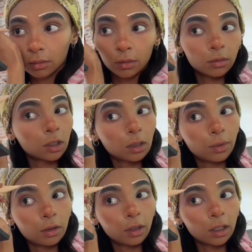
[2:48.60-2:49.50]
Just above
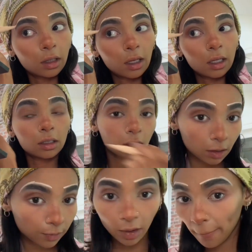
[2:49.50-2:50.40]
like that.
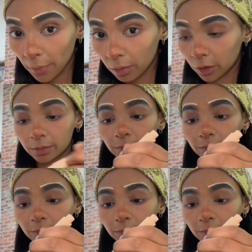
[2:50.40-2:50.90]
Boom, boom.